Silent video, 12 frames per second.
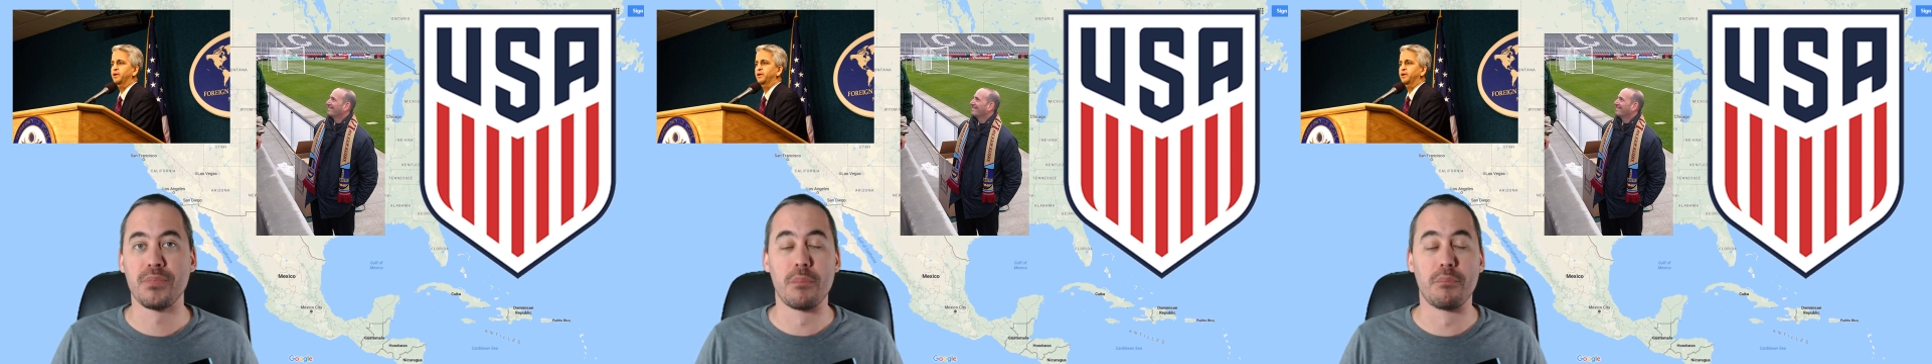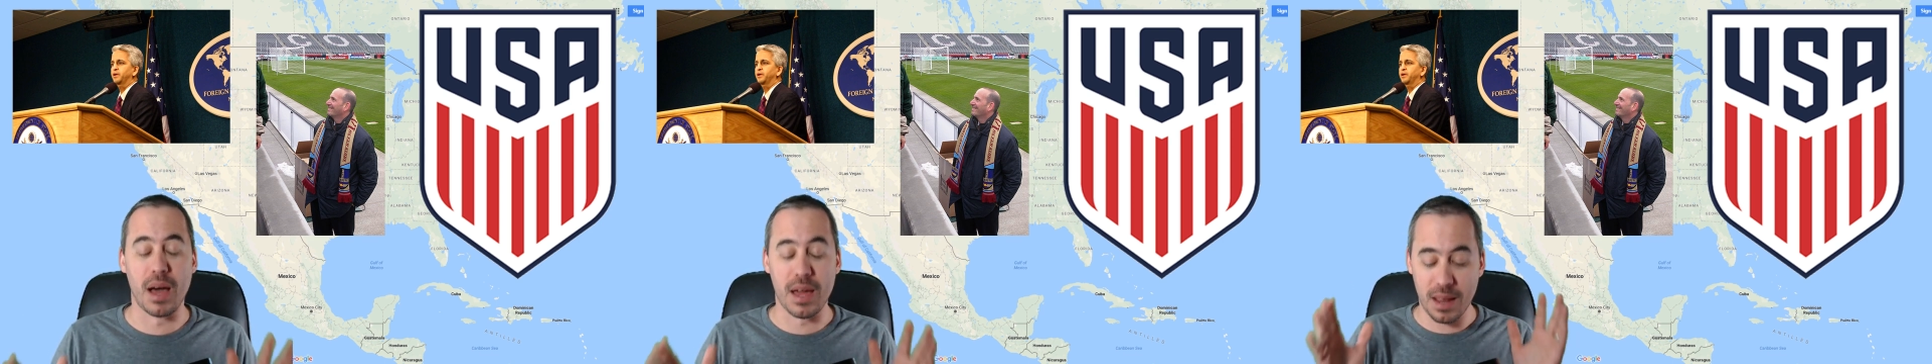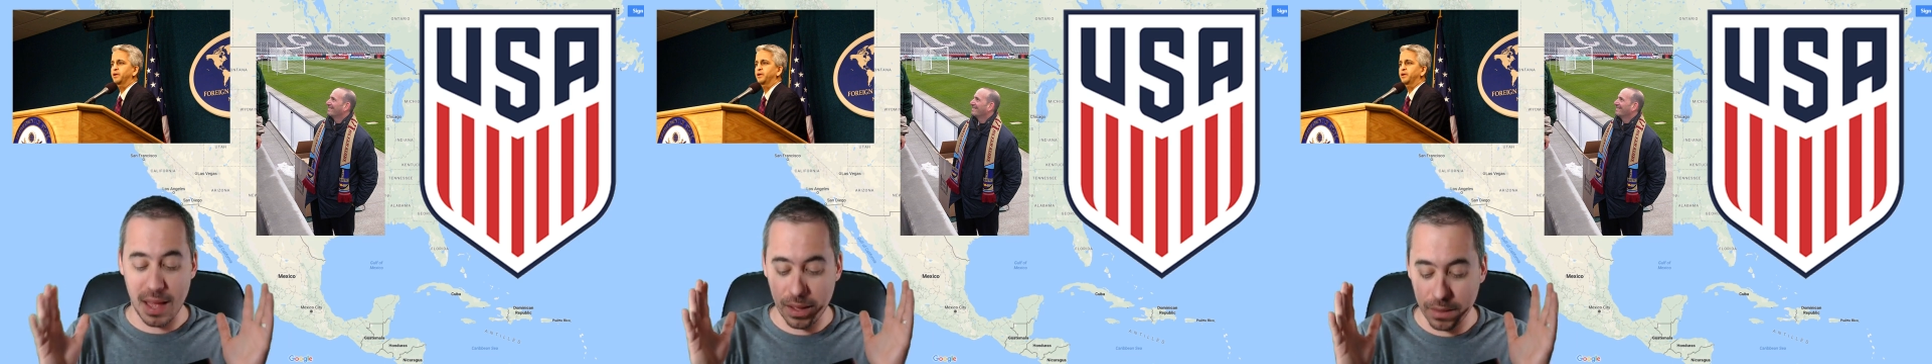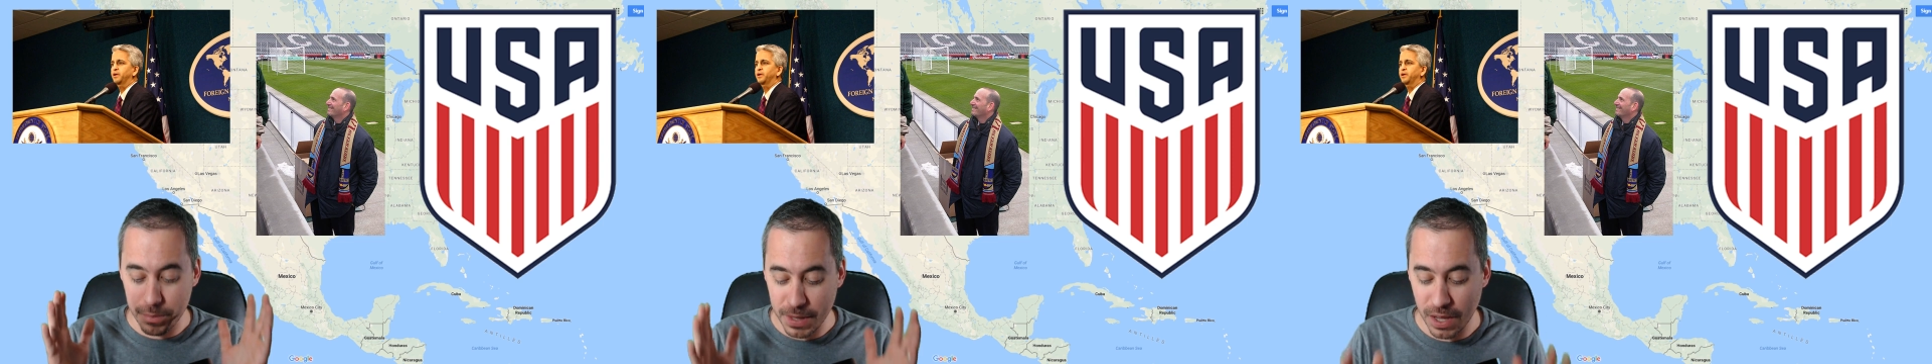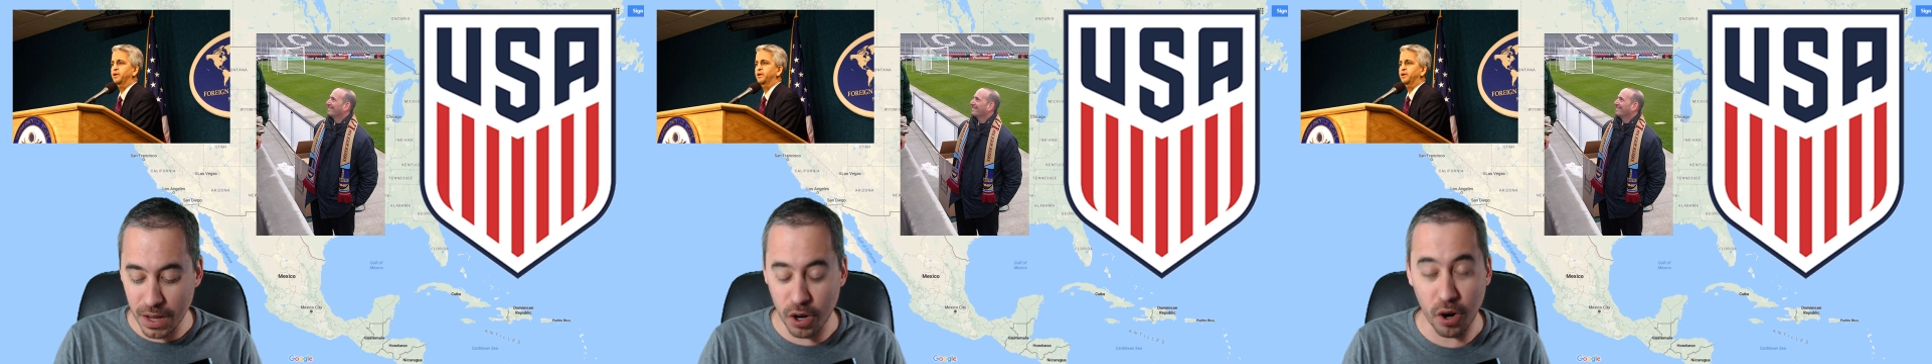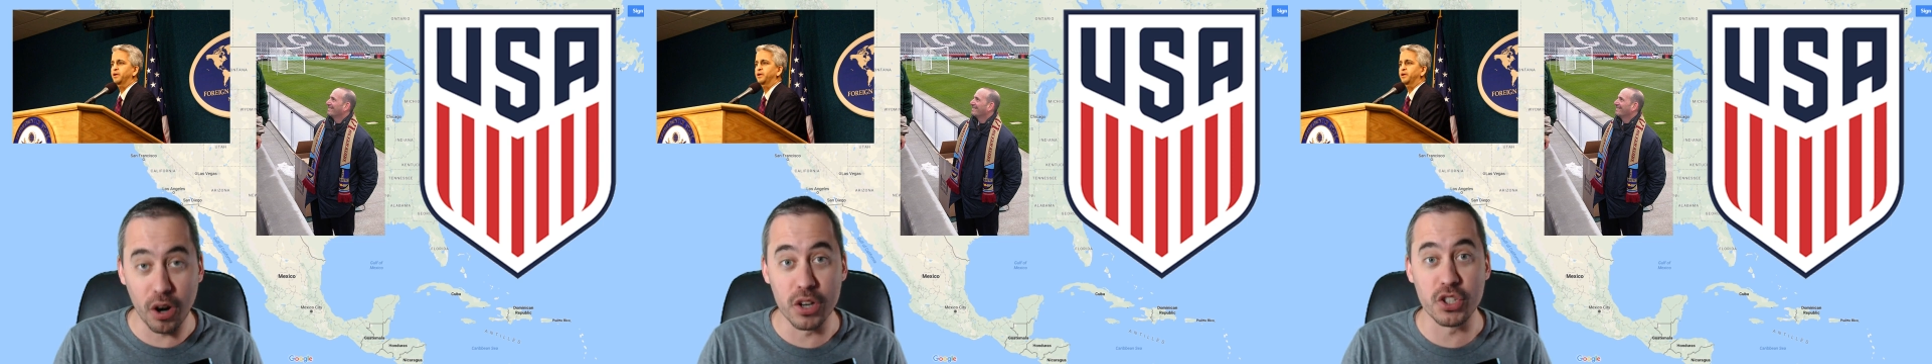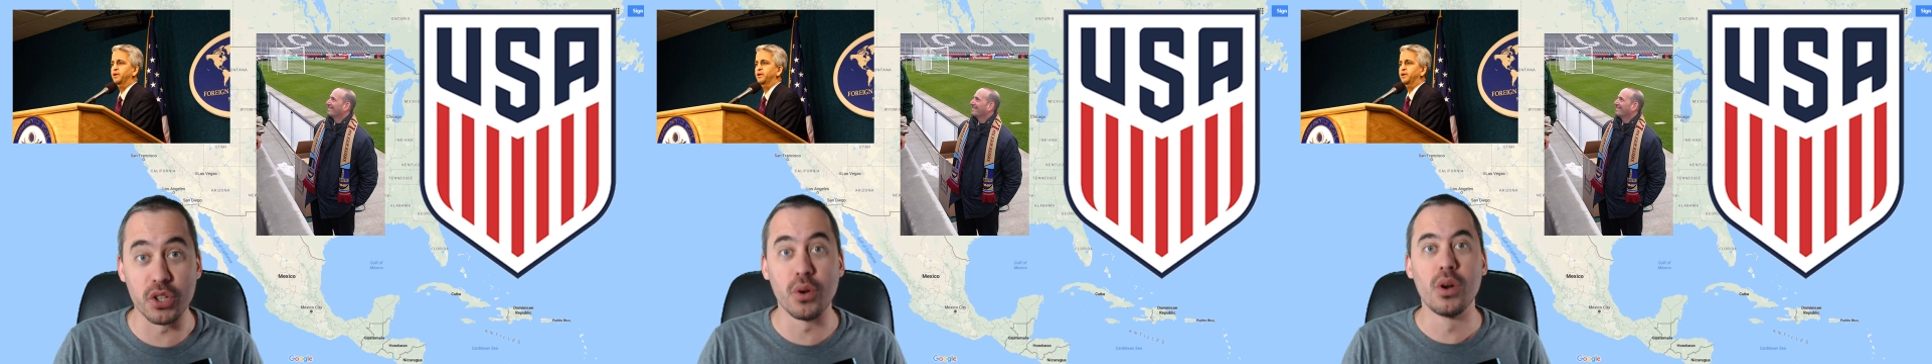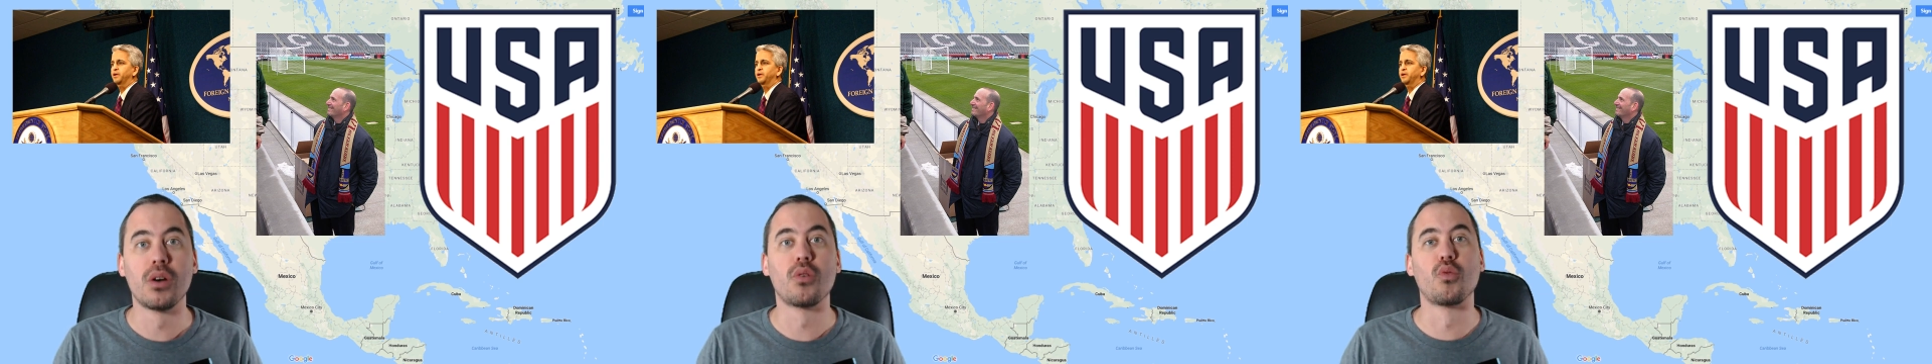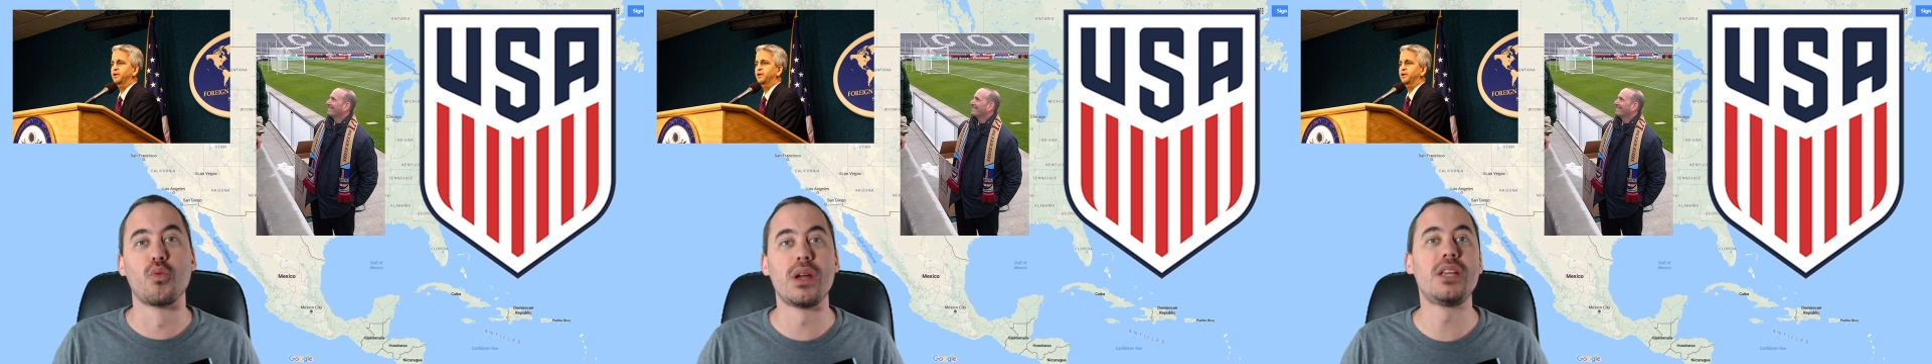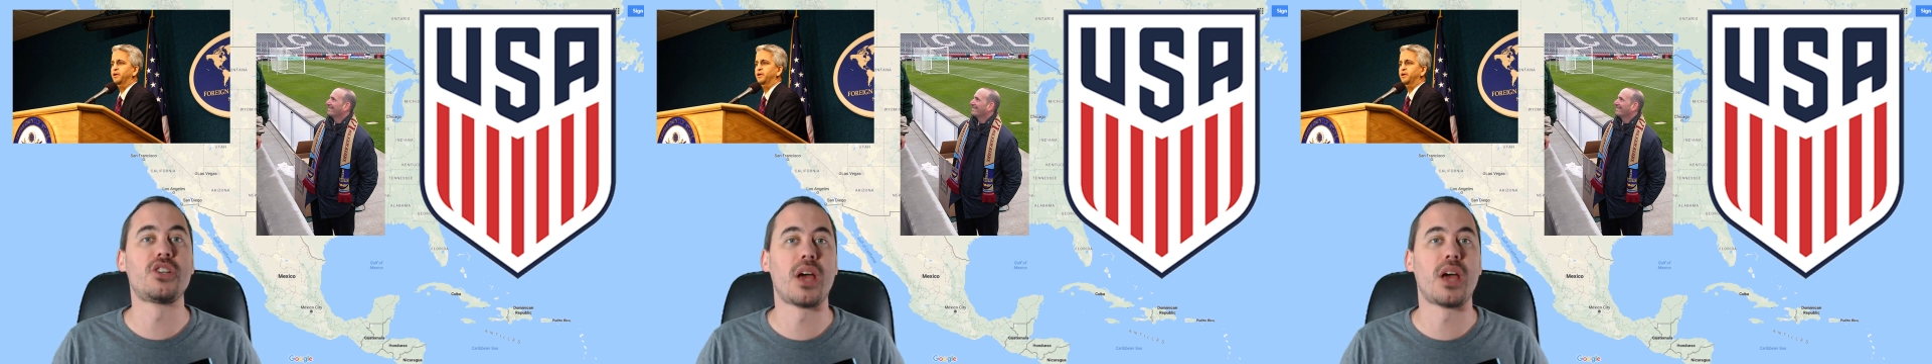but let me encourage you, reach